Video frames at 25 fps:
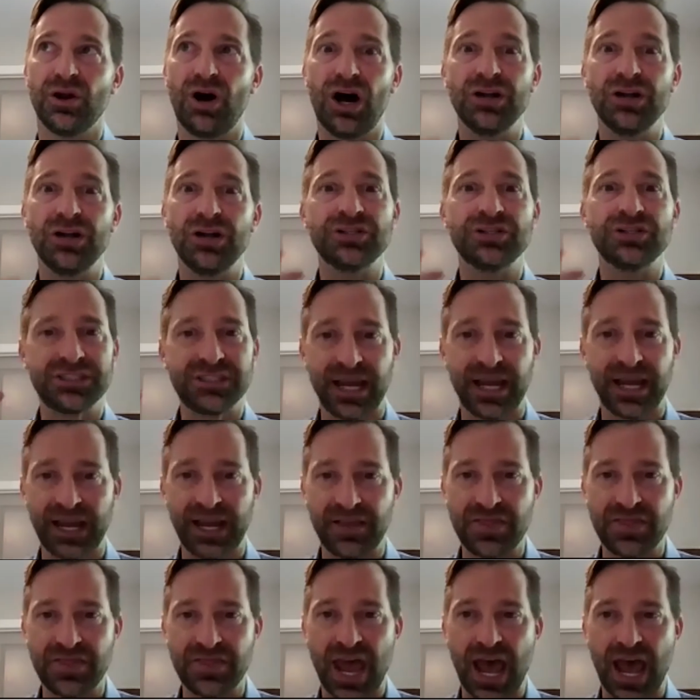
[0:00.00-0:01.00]

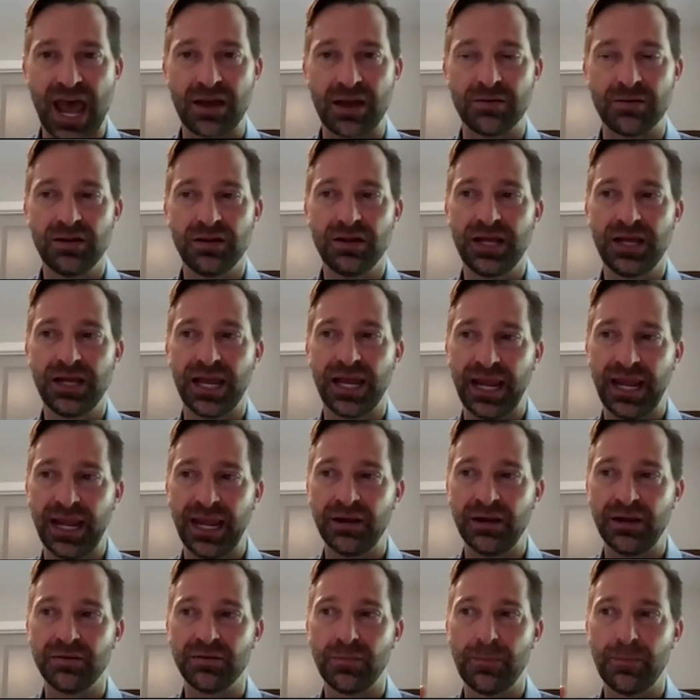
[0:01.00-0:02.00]
understand that
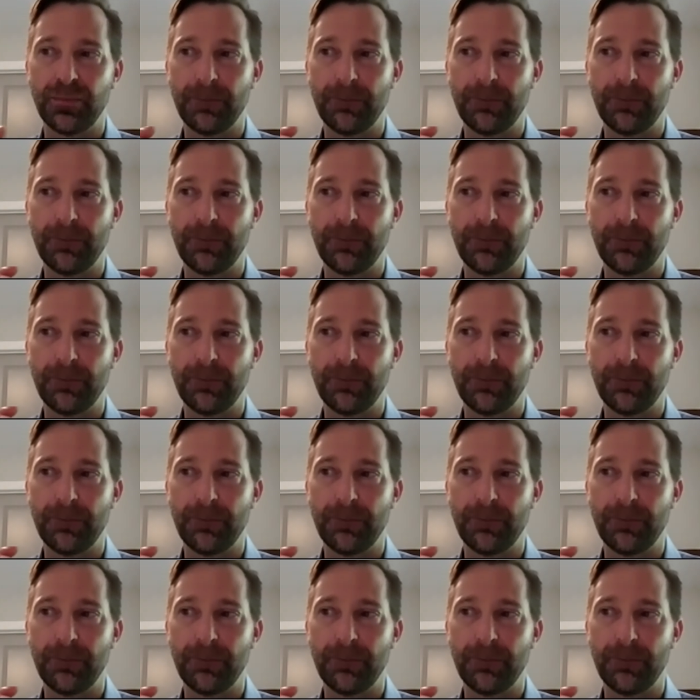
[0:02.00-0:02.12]
and